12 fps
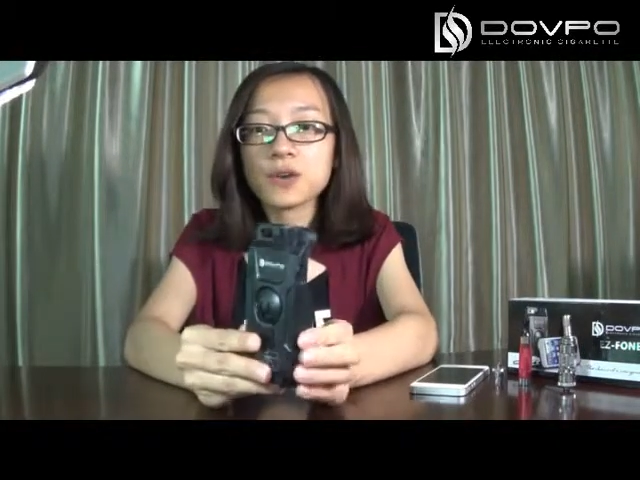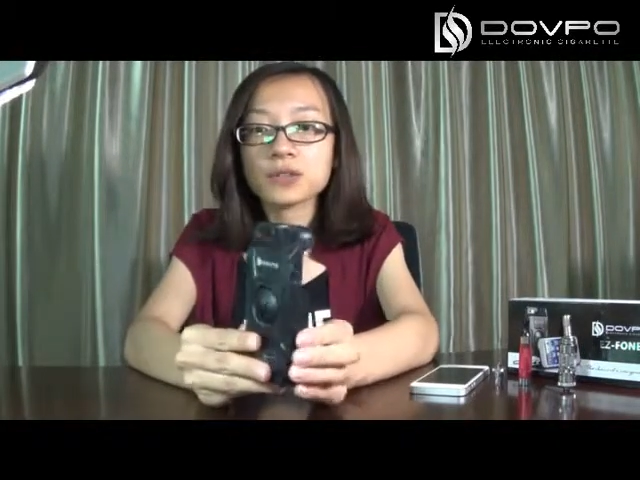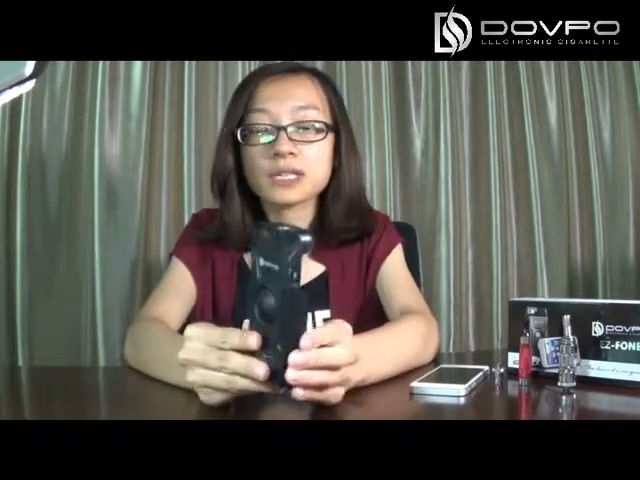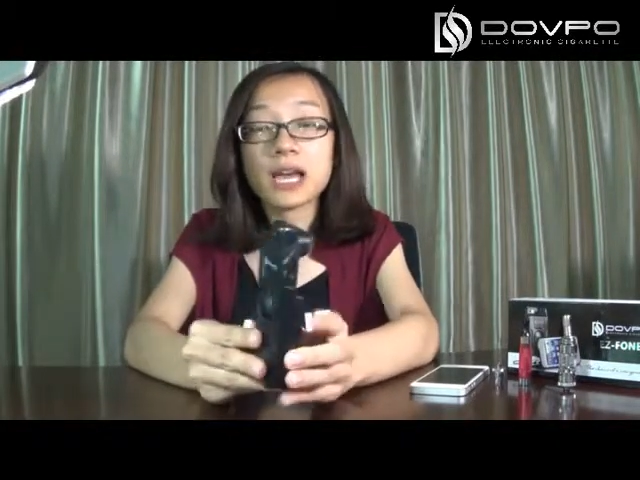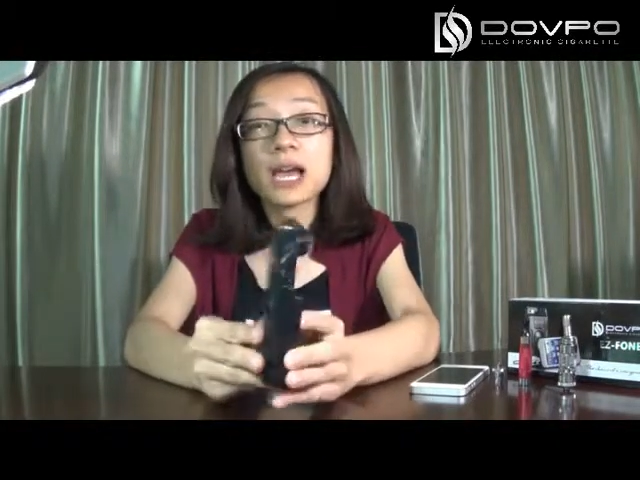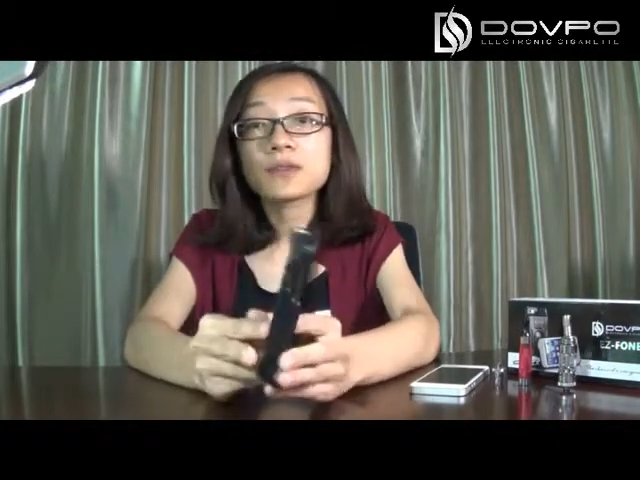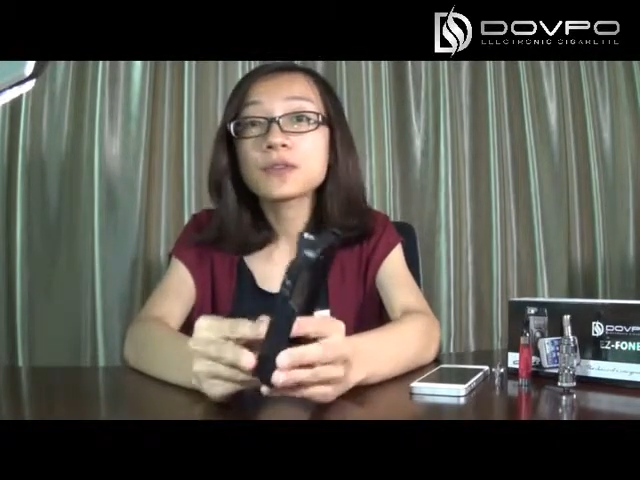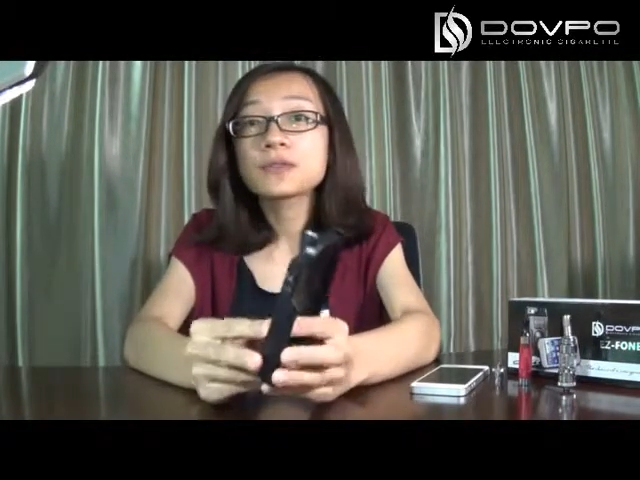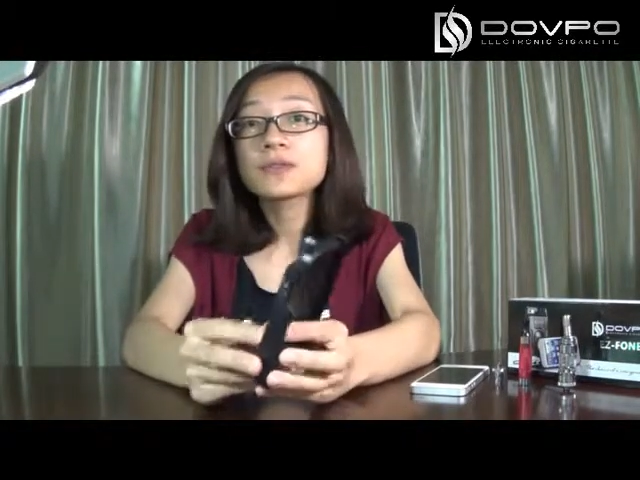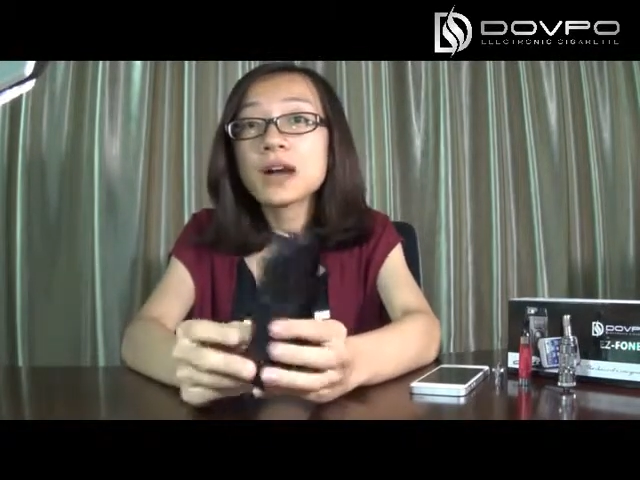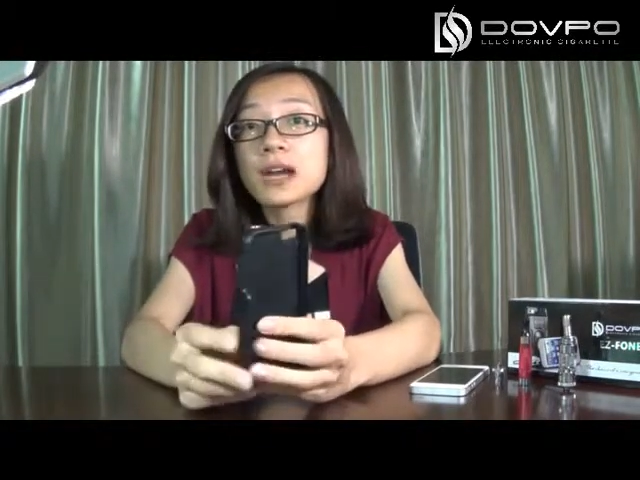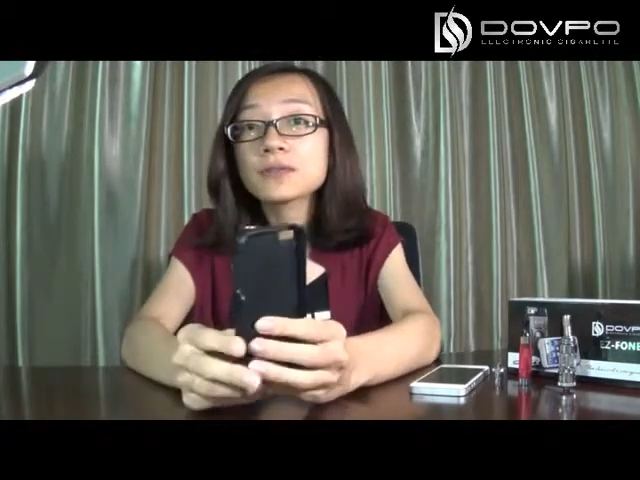for the
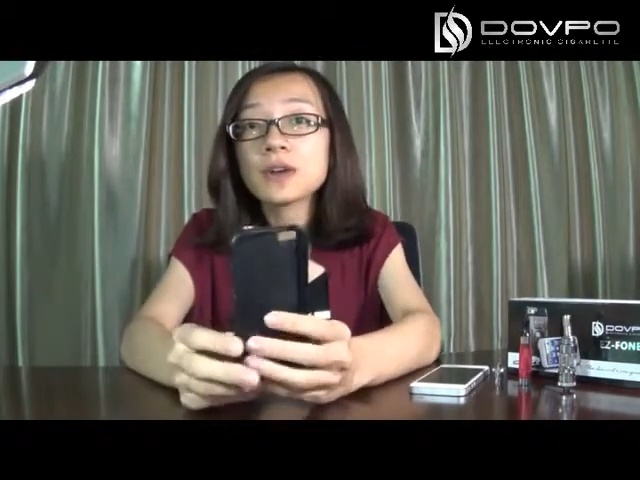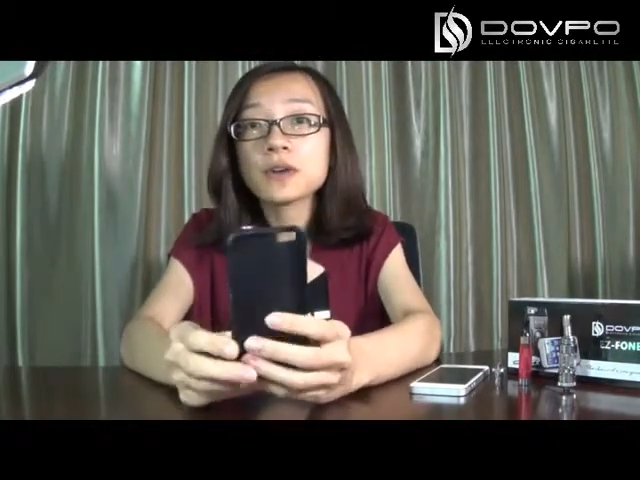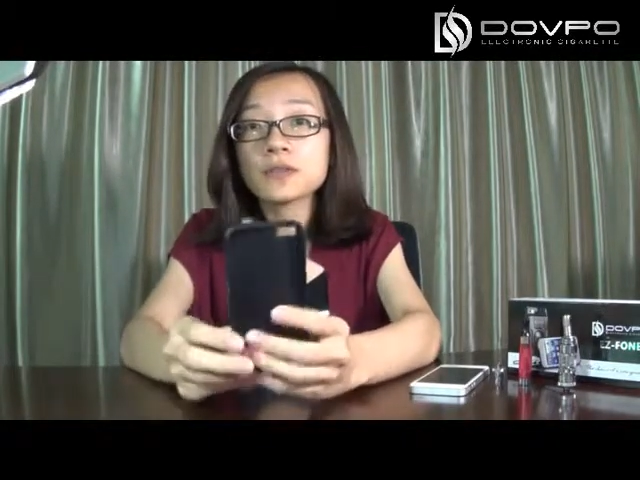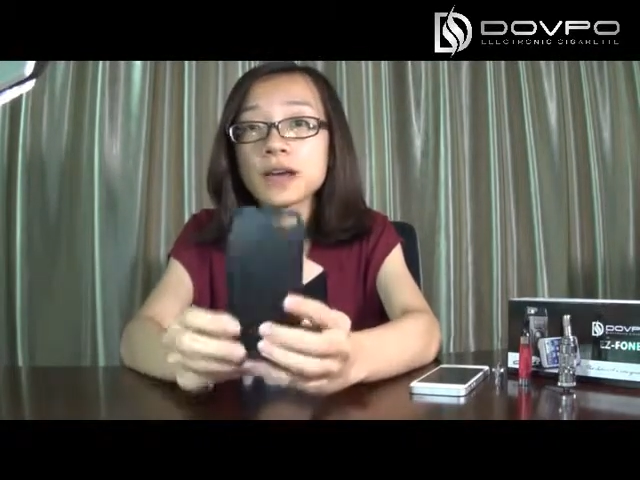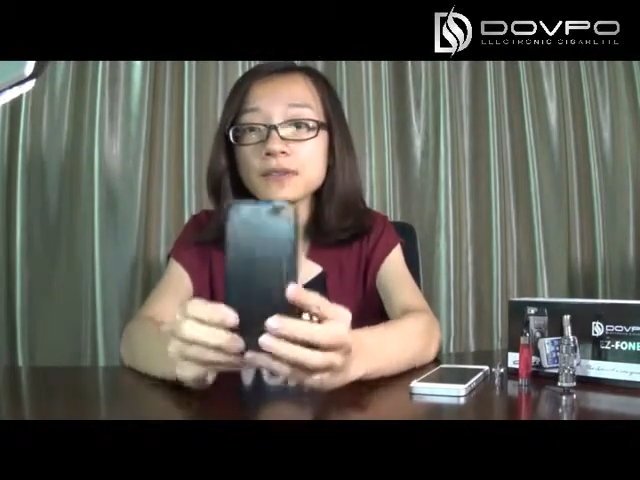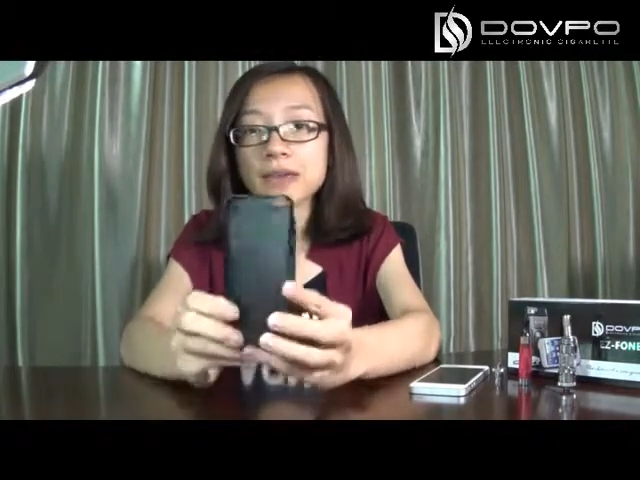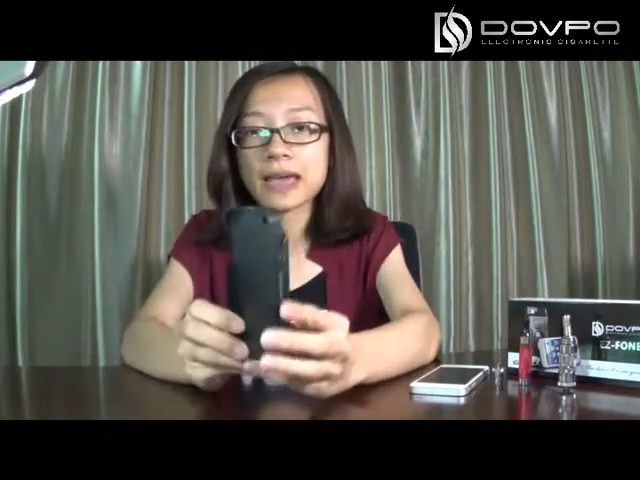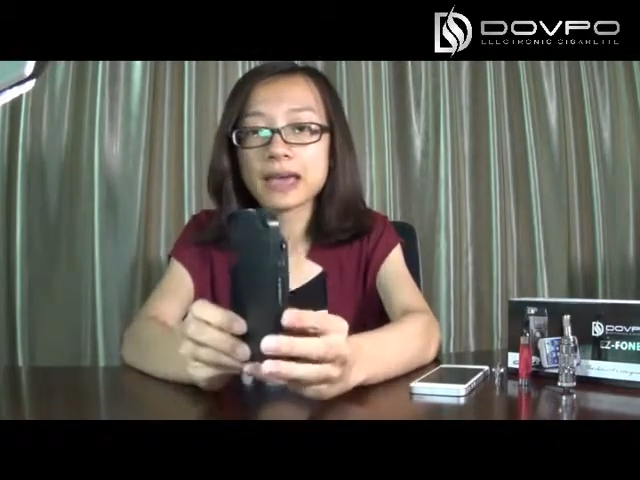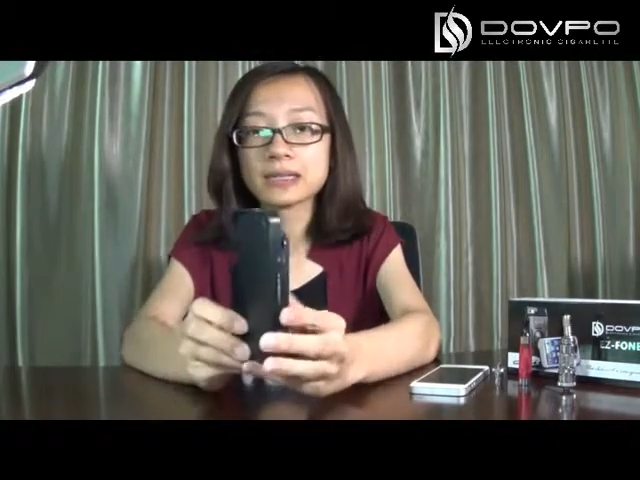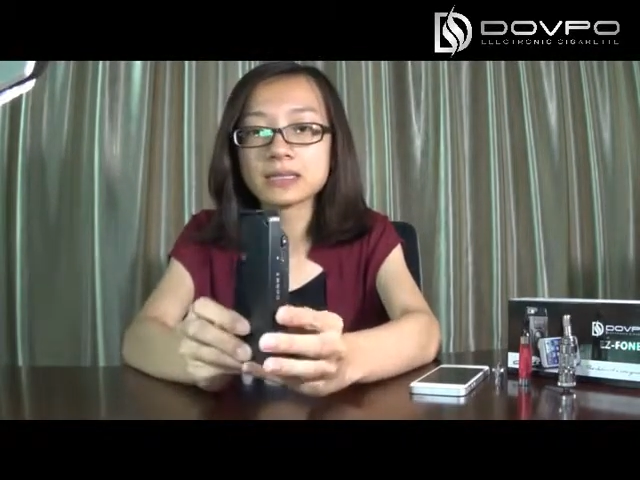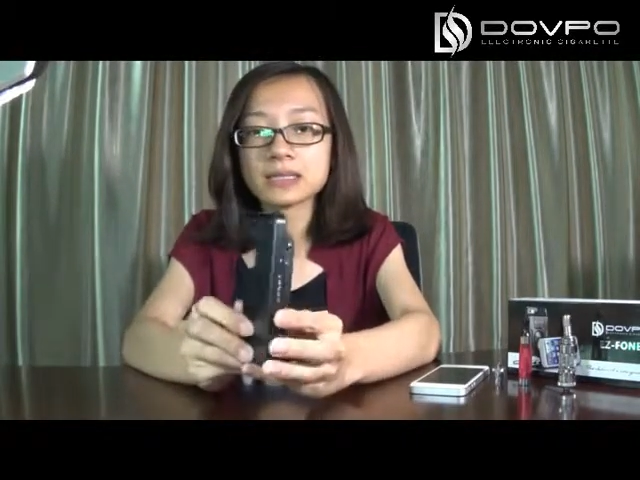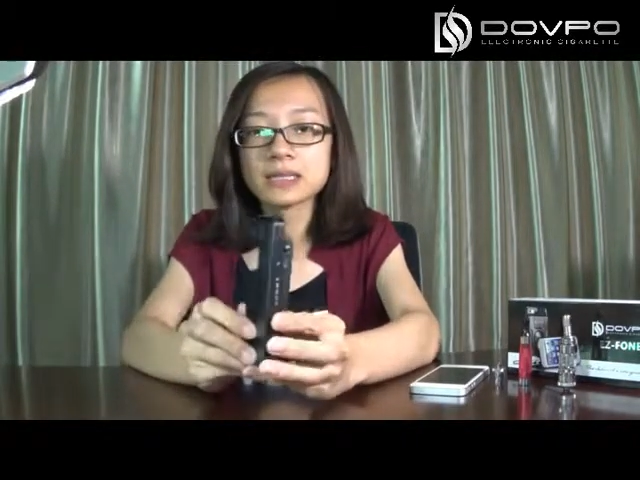iPhone 5 or
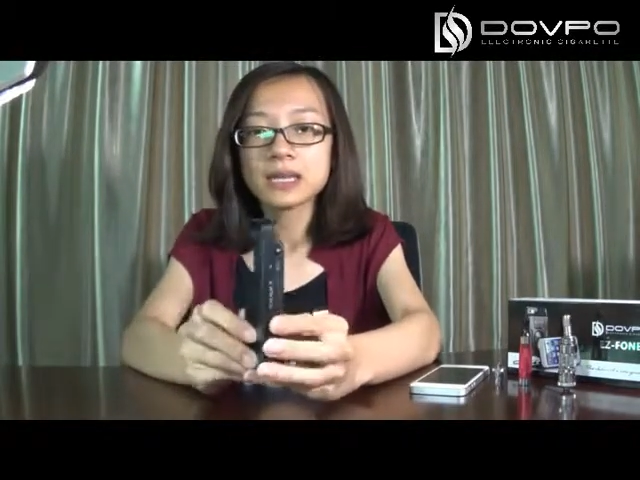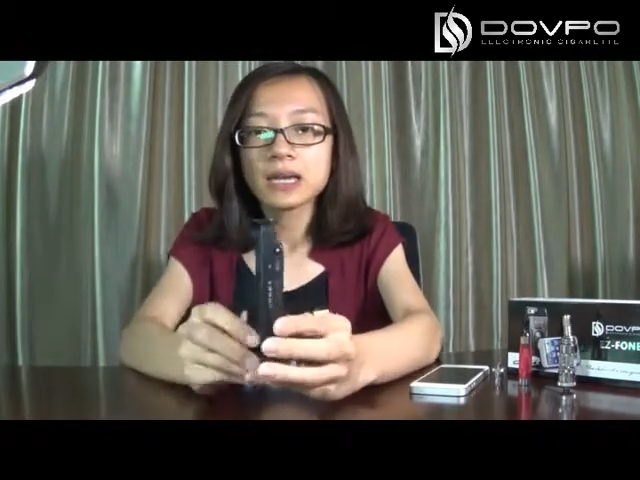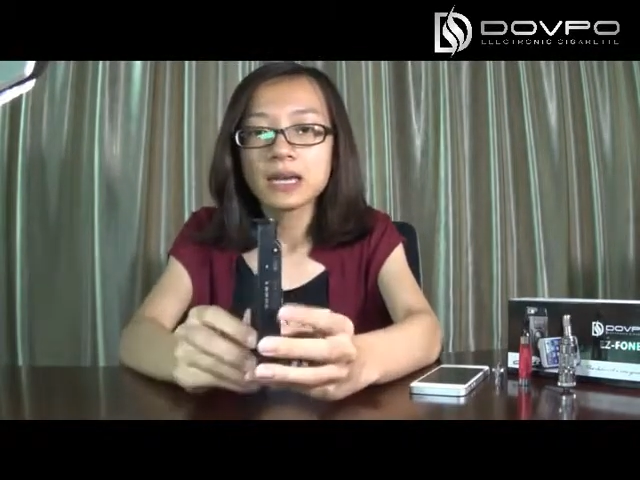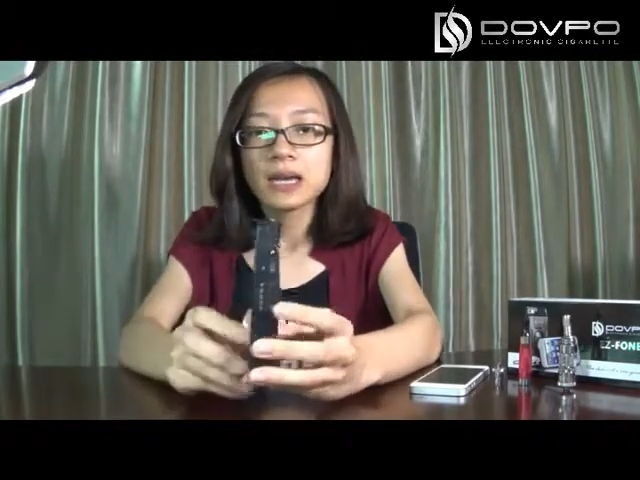5S.